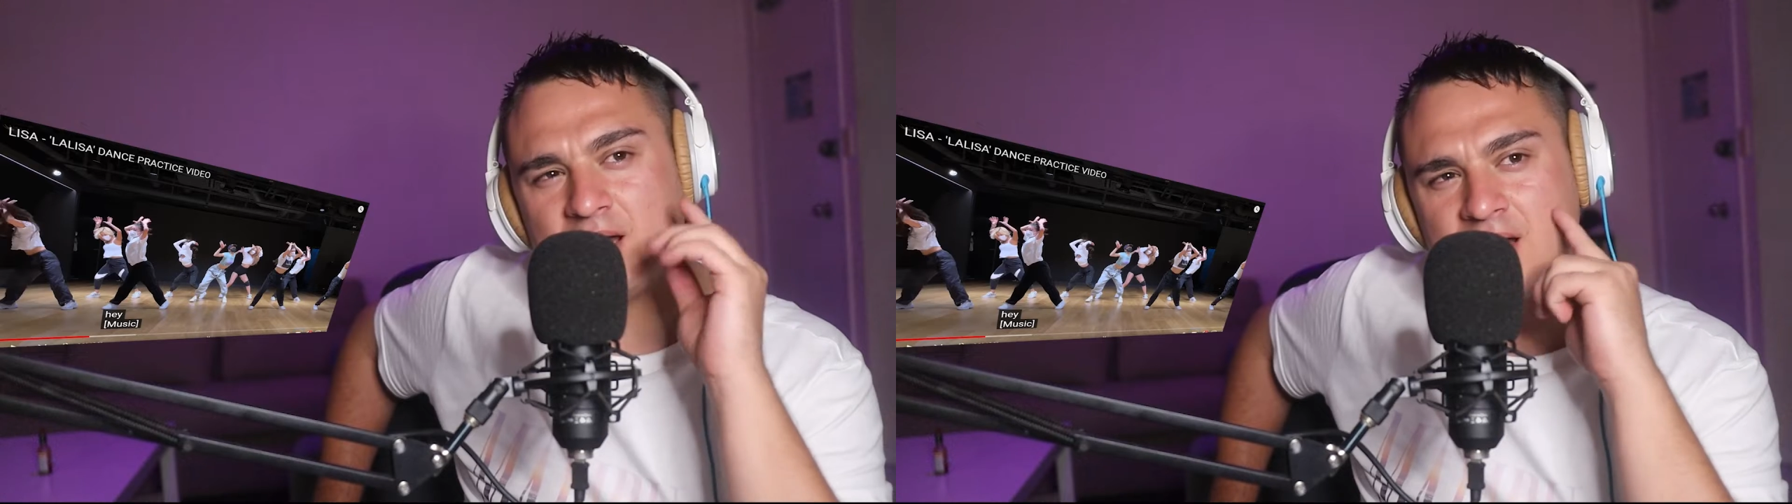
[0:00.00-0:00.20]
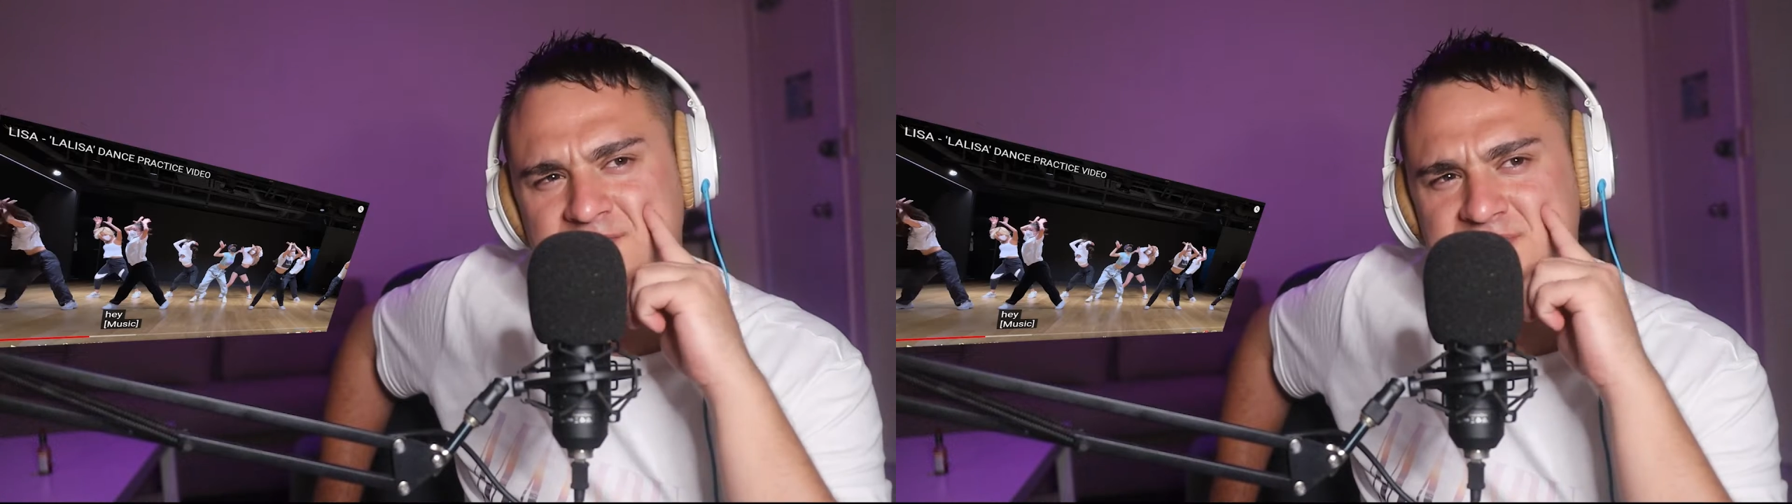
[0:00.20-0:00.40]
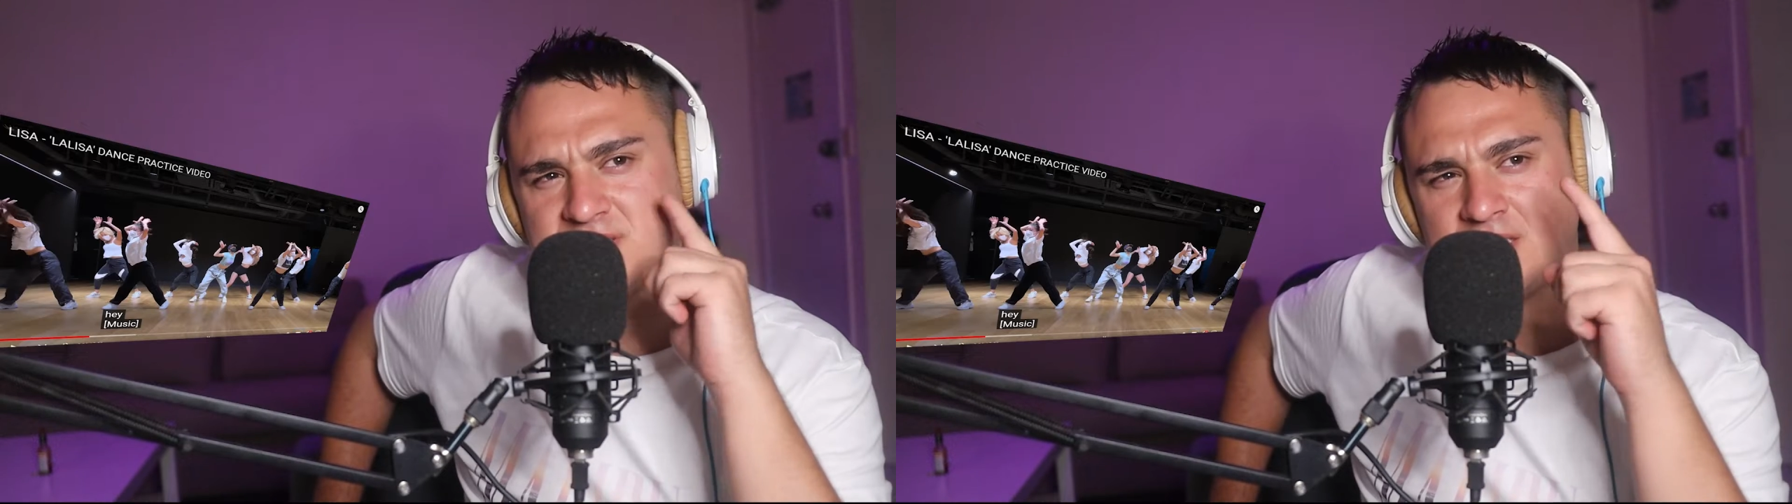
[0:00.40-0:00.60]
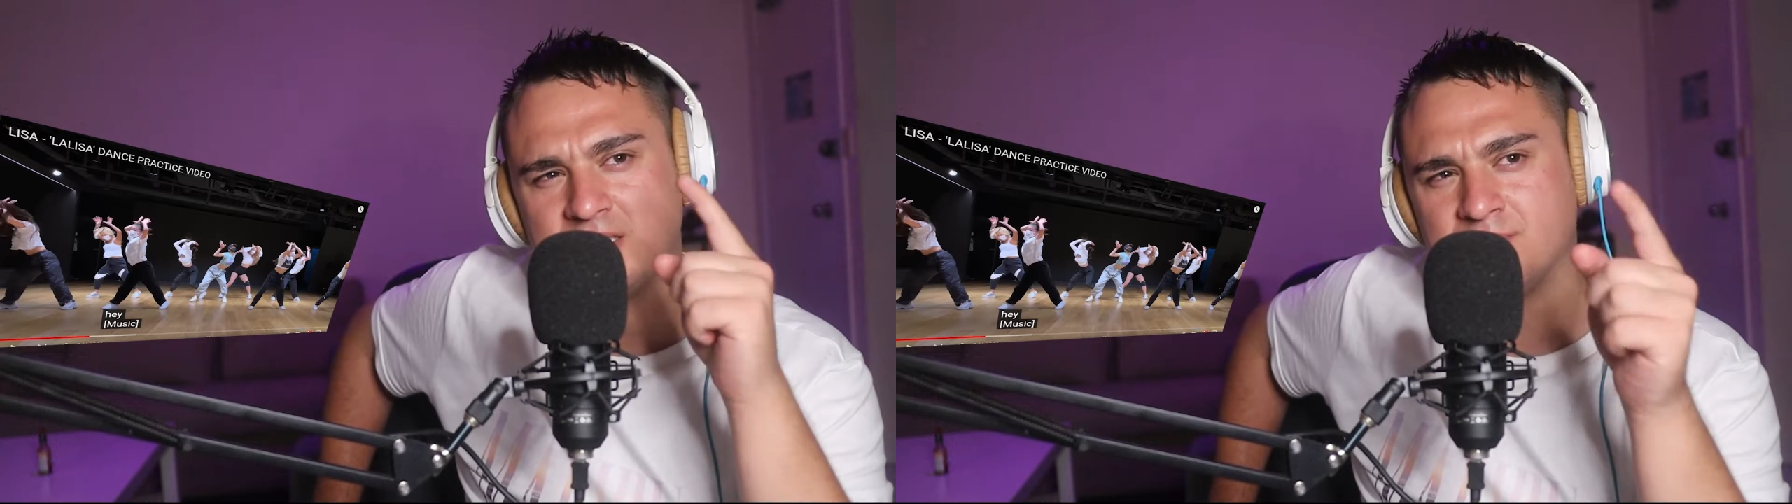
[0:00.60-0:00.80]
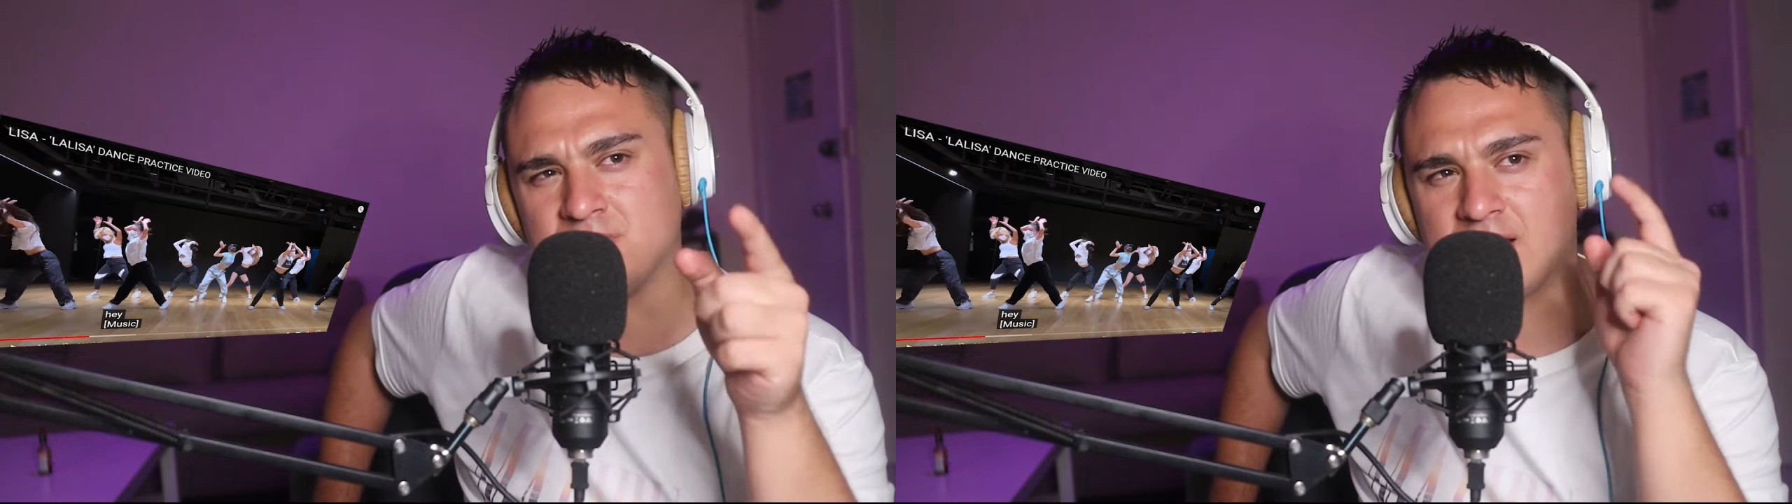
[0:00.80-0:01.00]
I've
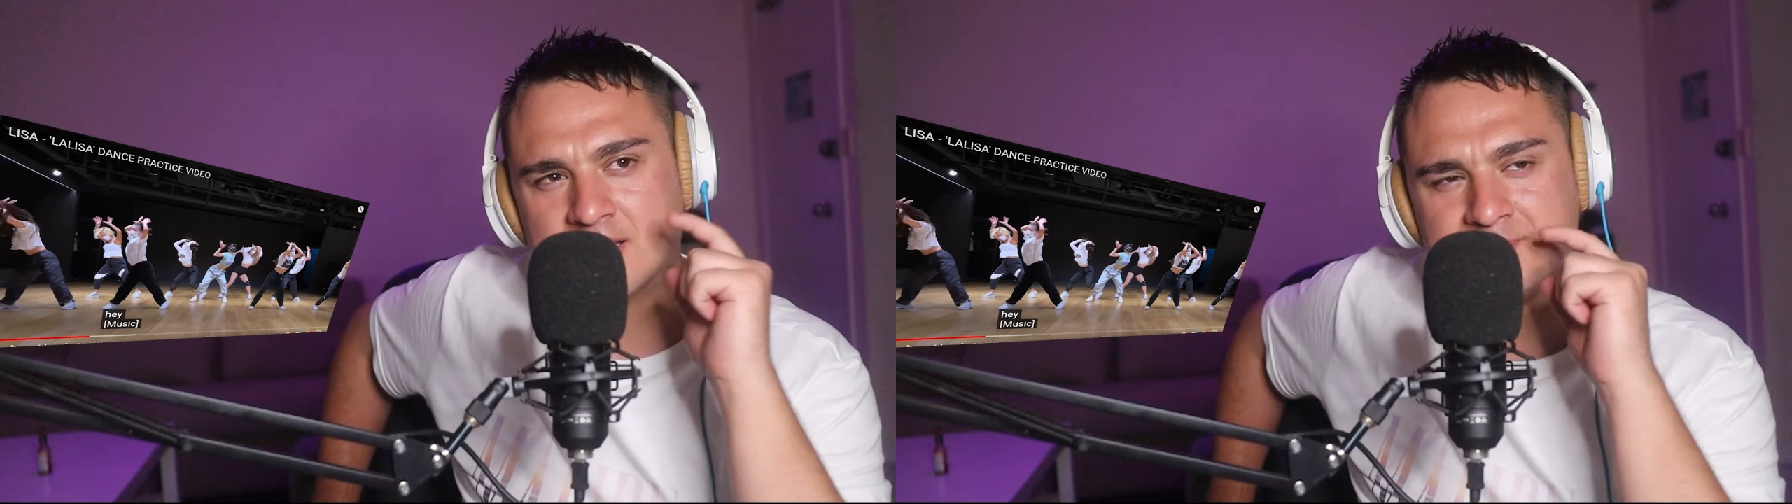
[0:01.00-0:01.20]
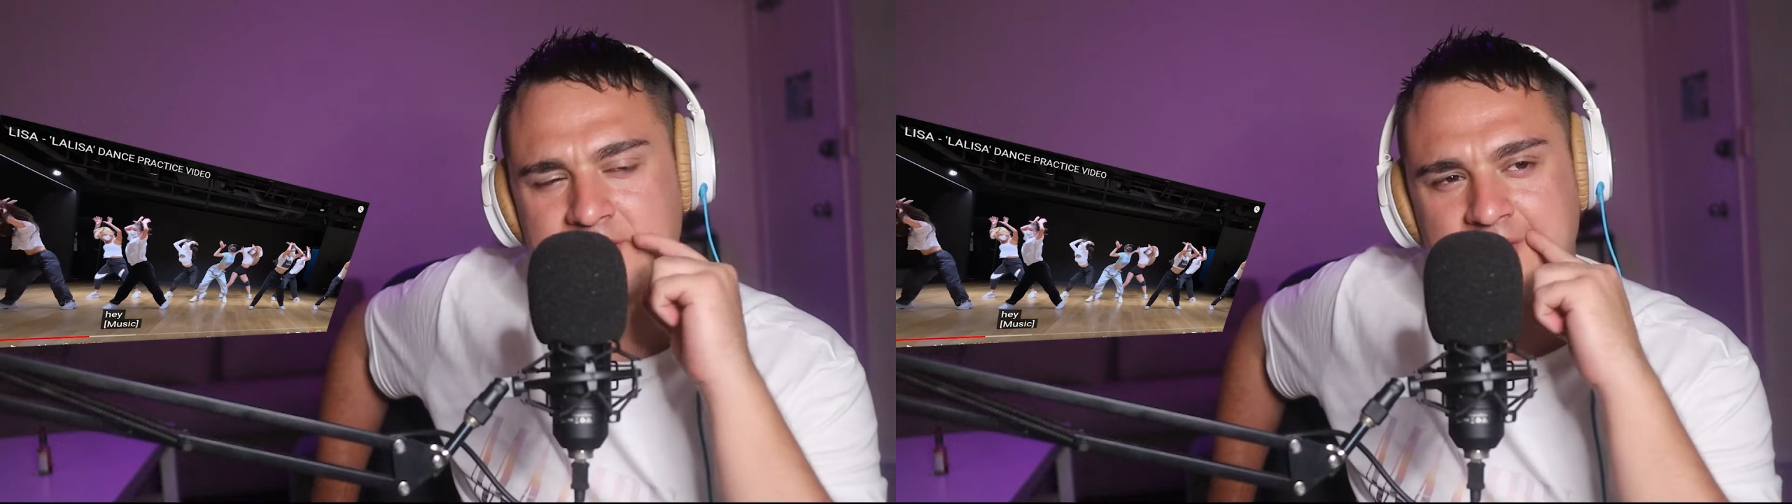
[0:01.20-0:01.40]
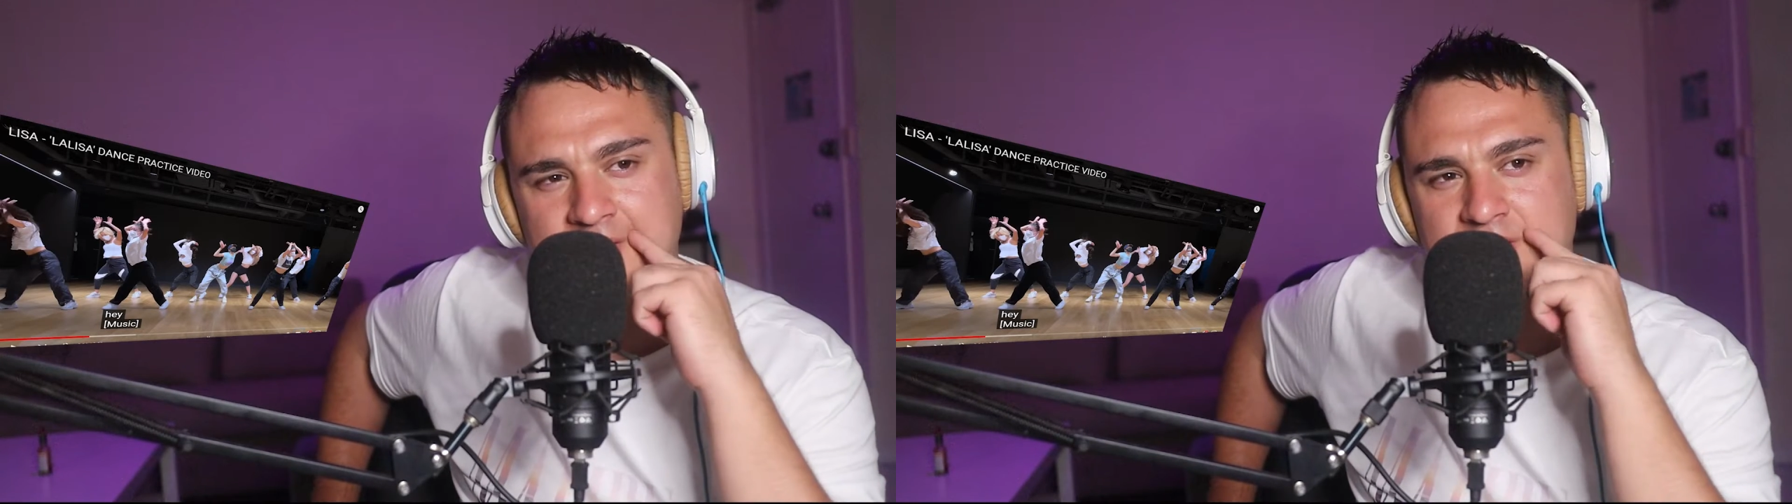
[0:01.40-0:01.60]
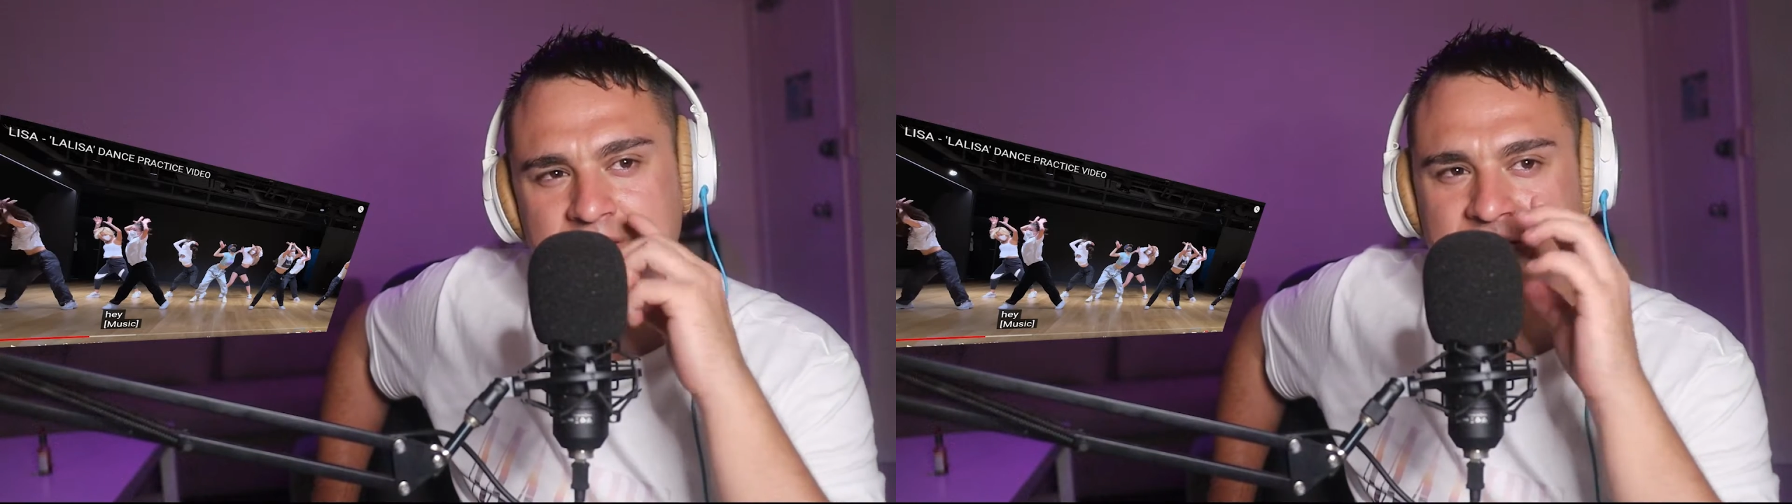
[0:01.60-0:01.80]
seen Blackpink